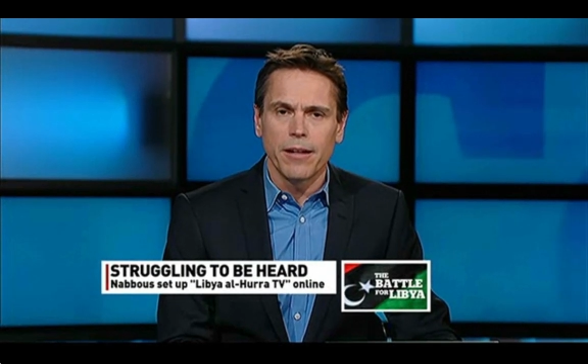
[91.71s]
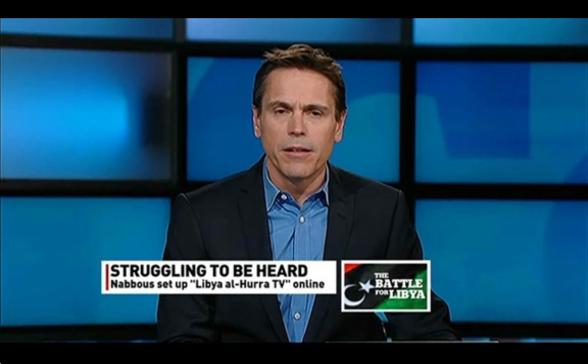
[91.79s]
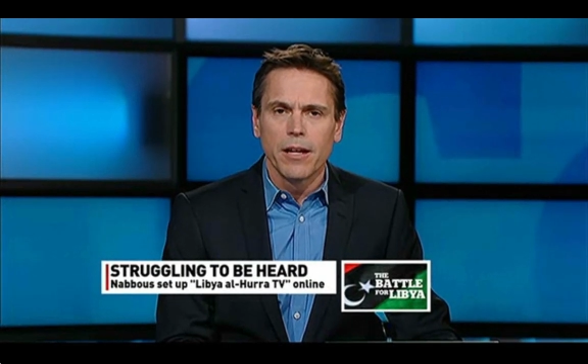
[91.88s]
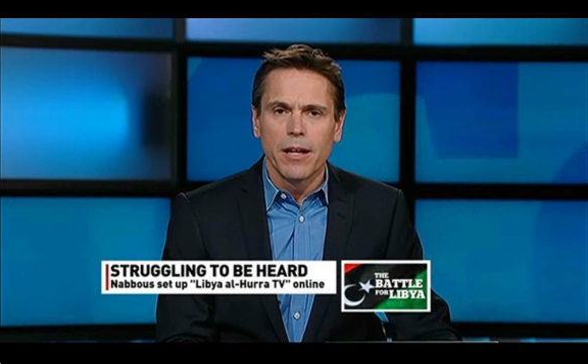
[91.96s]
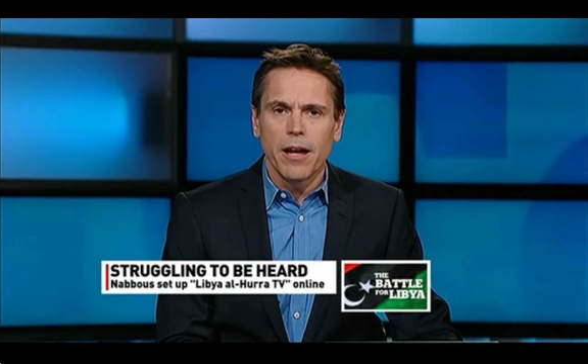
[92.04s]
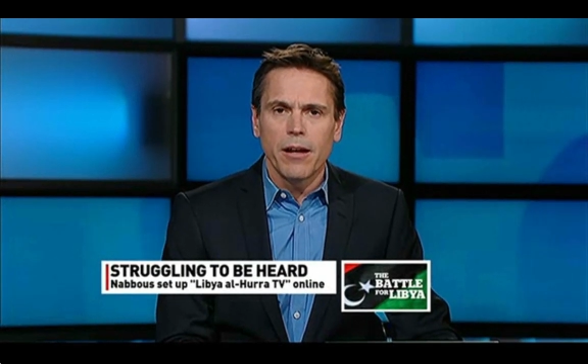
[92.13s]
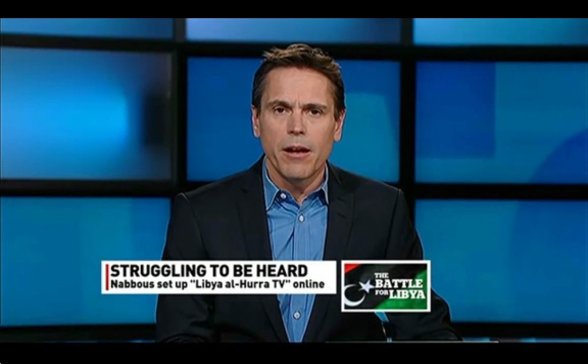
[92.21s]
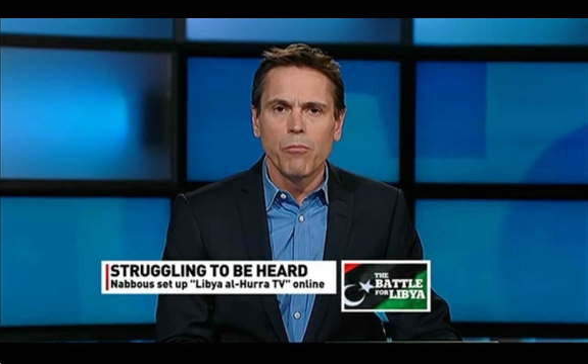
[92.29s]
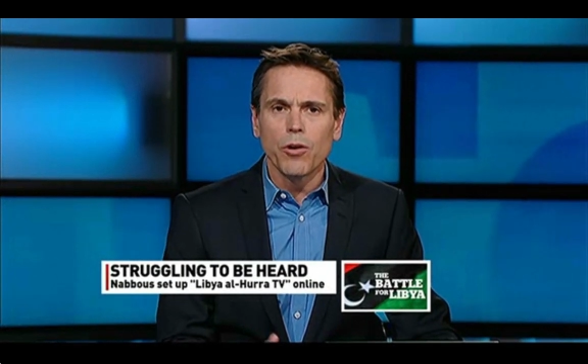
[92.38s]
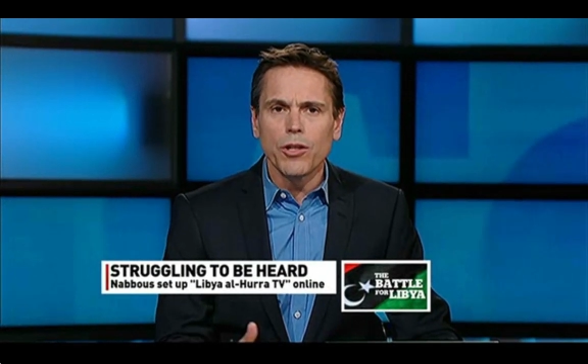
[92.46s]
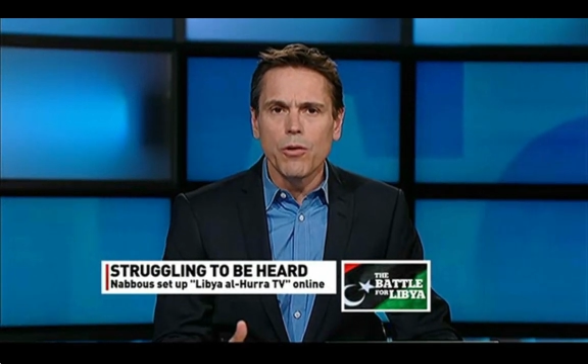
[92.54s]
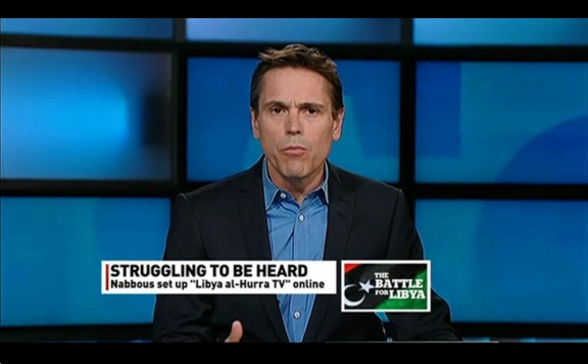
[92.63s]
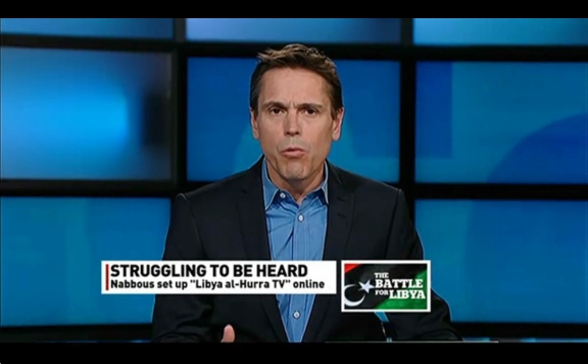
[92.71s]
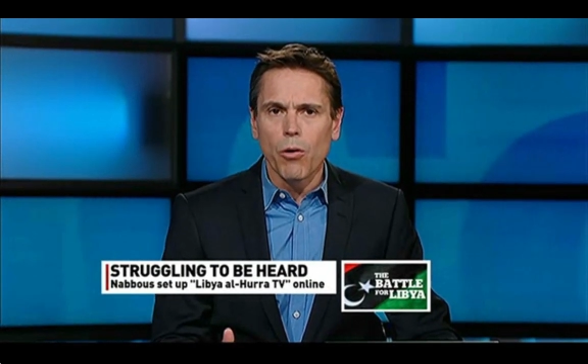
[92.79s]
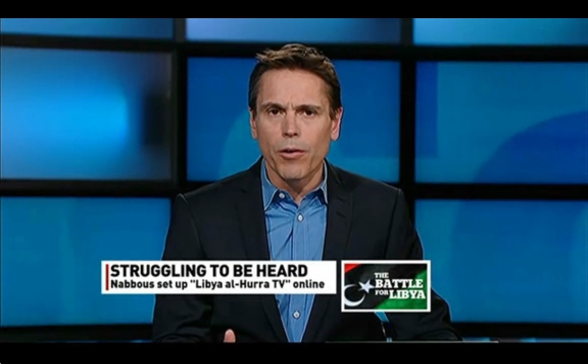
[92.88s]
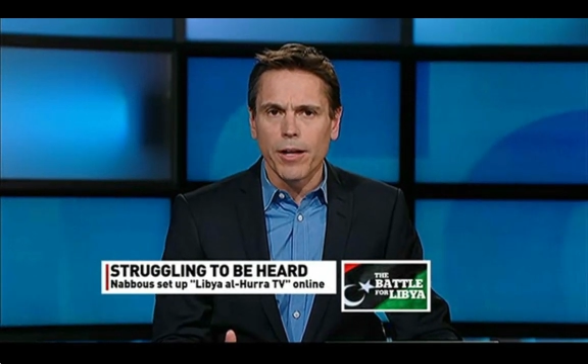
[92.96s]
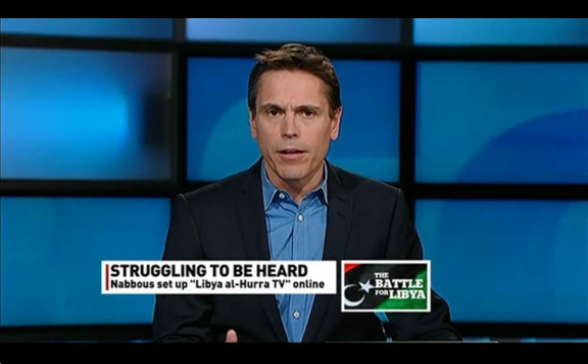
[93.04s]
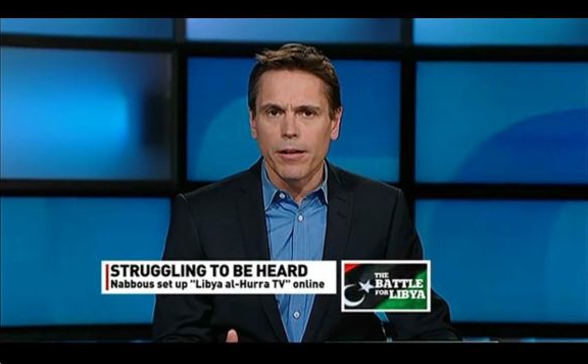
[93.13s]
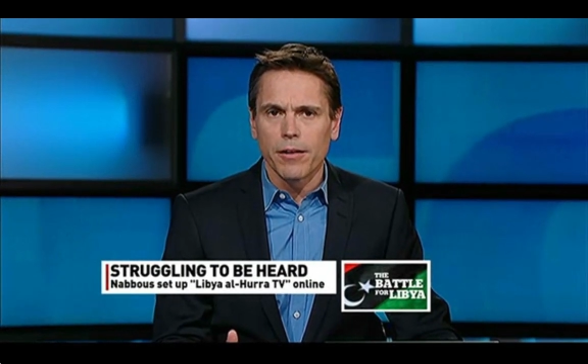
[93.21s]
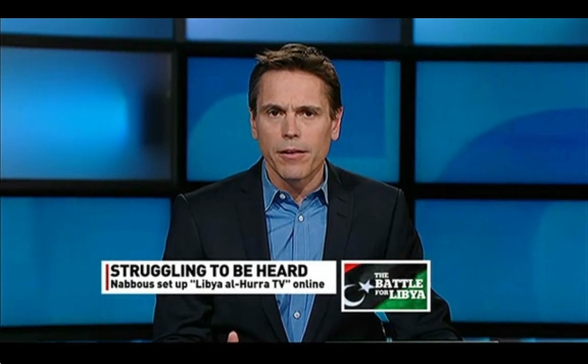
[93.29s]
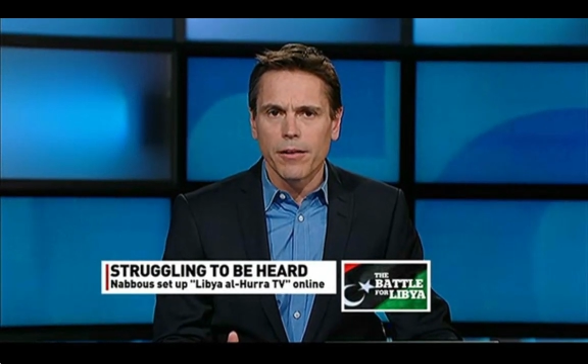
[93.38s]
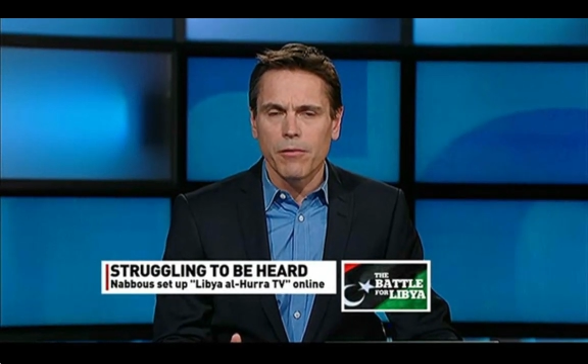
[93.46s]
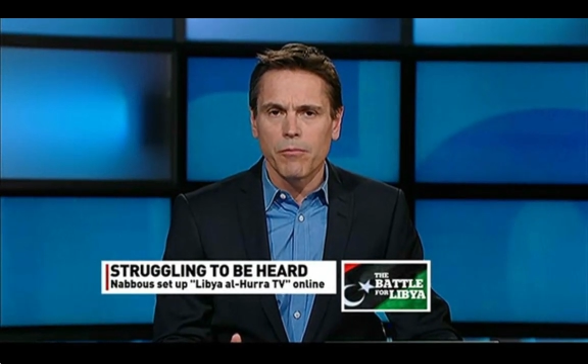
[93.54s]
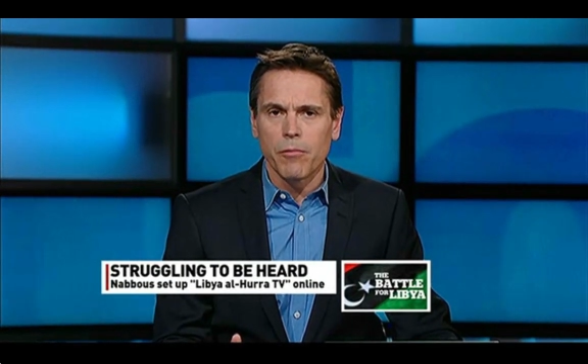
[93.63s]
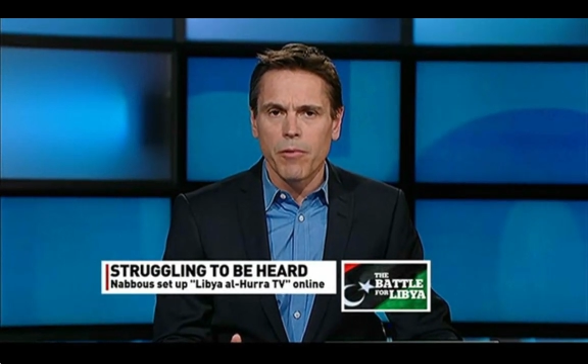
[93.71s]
And, and were you worried that,